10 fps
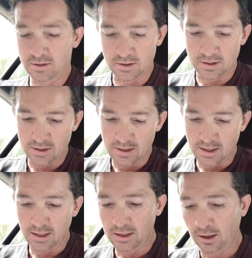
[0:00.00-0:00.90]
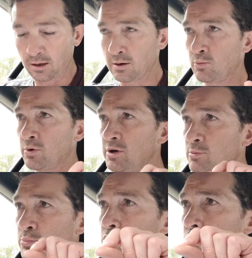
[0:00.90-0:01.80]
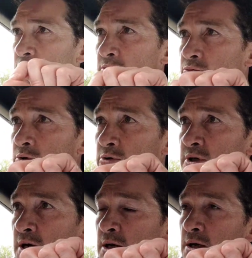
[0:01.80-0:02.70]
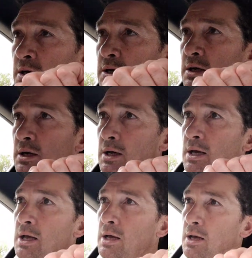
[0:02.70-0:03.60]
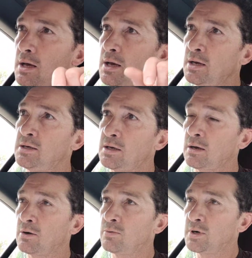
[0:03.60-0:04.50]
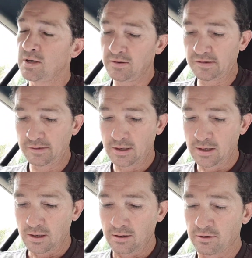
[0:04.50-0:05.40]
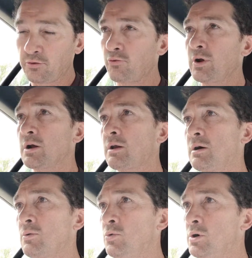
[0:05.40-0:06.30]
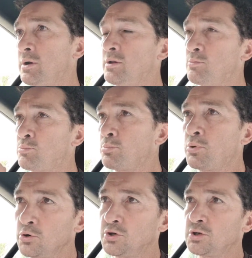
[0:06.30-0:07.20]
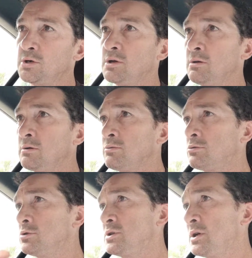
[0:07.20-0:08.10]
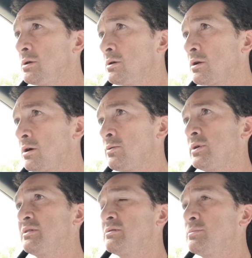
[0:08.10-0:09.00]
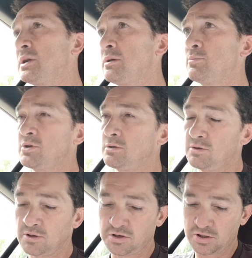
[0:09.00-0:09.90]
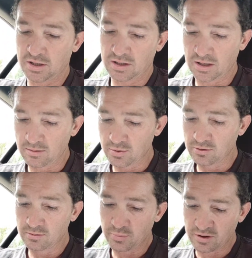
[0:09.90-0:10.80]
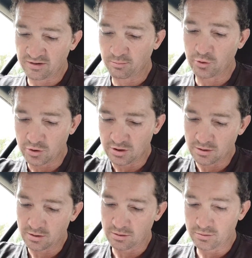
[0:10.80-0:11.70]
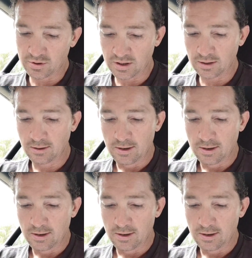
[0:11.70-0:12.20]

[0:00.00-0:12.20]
9 o'clock one, you push and rotate it anti-clockwise. The 3 o'clock one, you push it and you rotate it clockwise, I believe, but just check that about. But it's a push and a rotate.